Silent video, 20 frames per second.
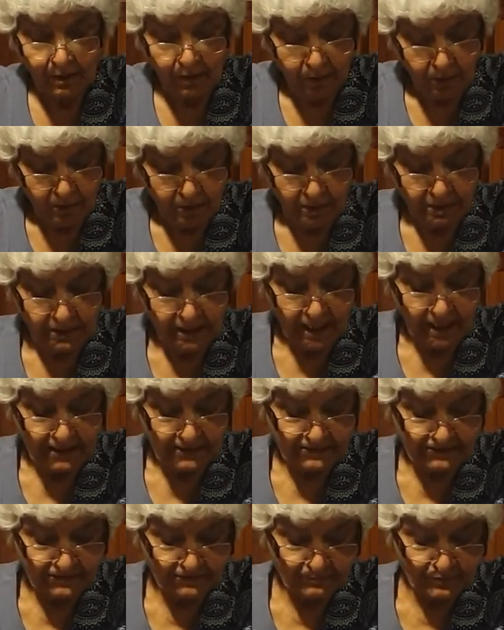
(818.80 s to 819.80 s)
All
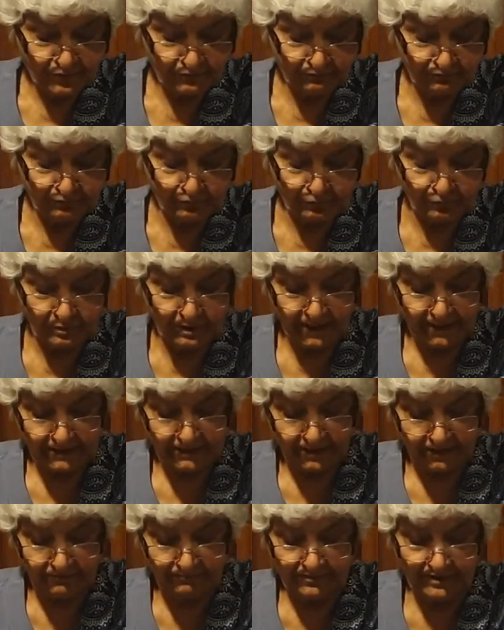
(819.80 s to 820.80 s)
items of food, like
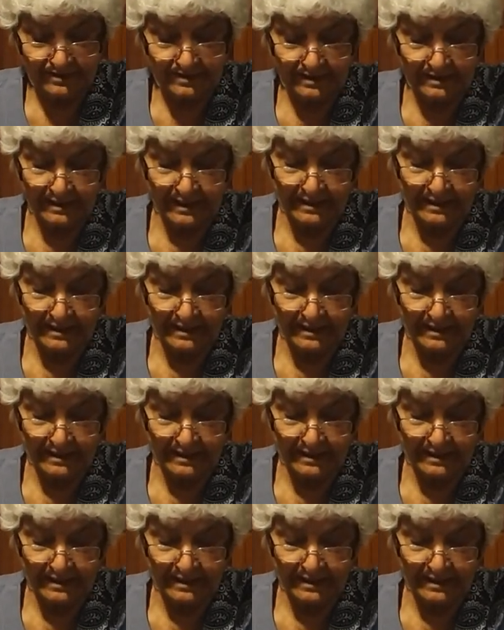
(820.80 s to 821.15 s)
everything